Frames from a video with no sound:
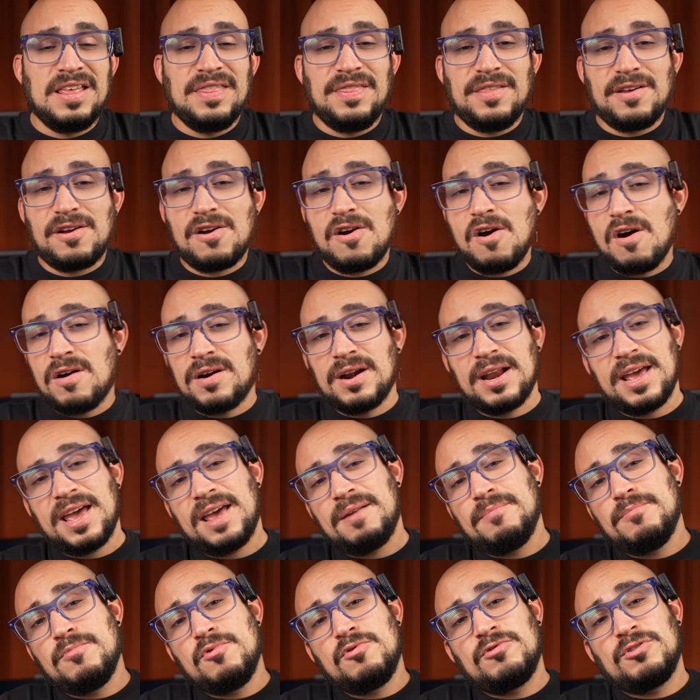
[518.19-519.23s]
The card
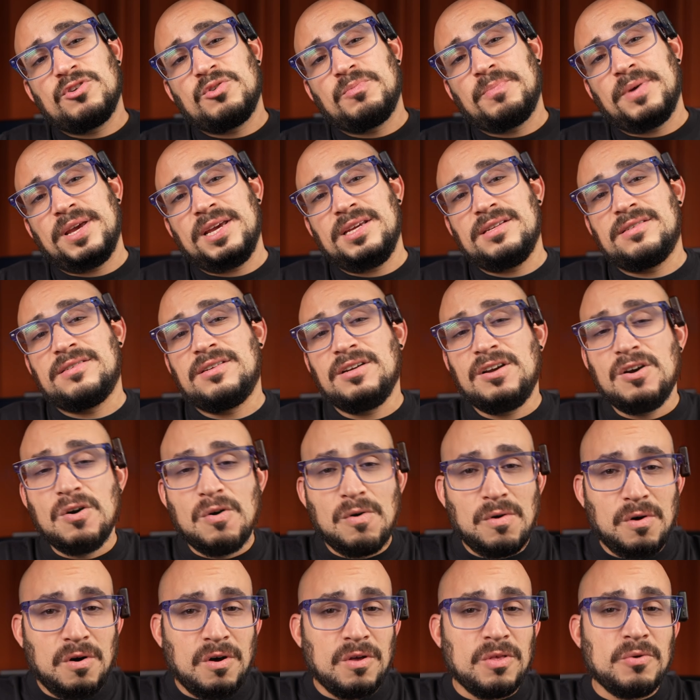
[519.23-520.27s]
had more space to go
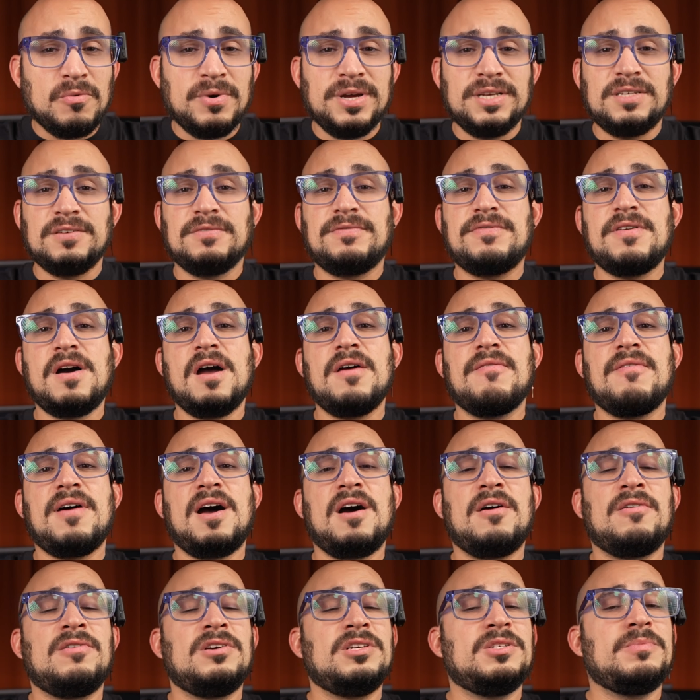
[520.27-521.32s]
all the way to 5
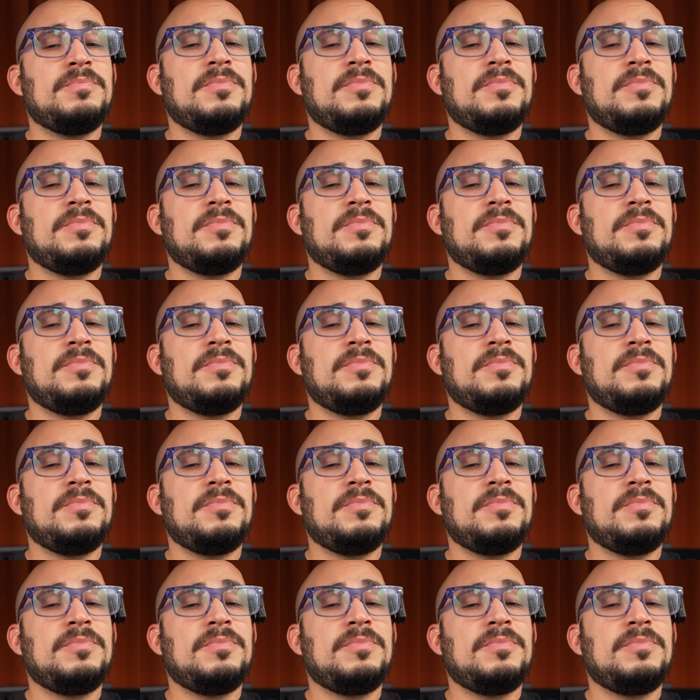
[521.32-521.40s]
hours,